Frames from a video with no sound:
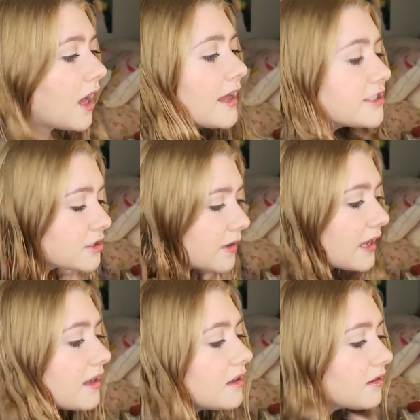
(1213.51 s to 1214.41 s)
I do
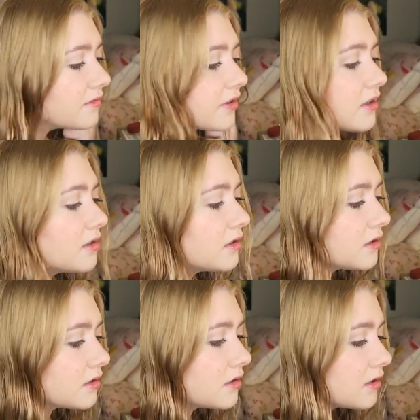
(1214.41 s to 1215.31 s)
have
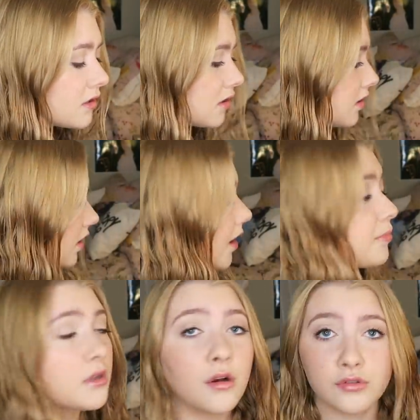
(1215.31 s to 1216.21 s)
a
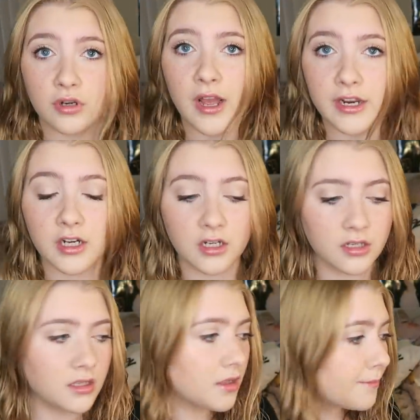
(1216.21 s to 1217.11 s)
blow dryer.
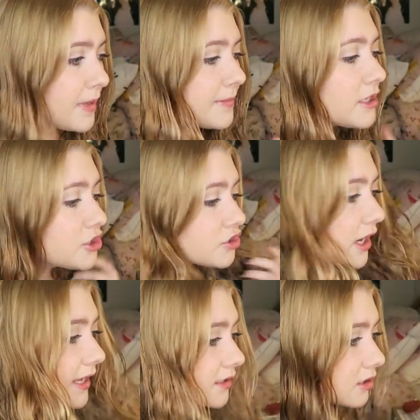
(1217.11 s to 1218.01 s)
Maybe I should
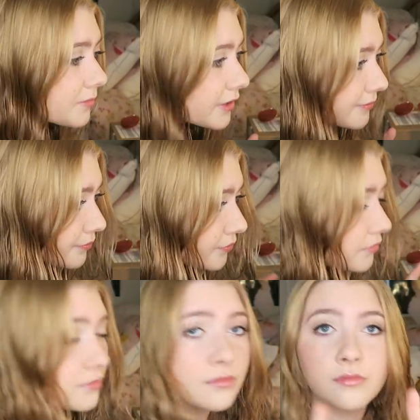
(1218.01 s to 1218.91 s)
dry it a little bit.
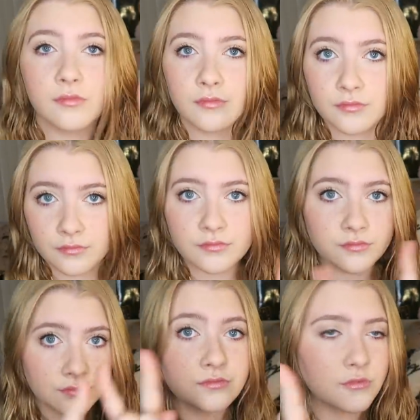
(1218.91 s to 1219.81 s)

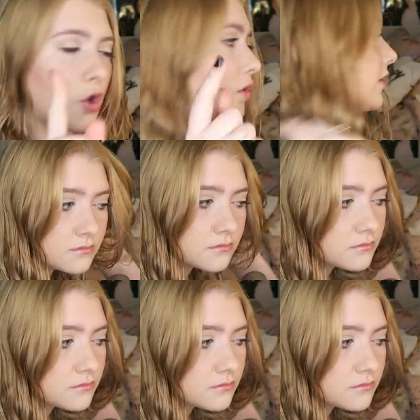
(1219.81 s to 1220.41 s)
Hold.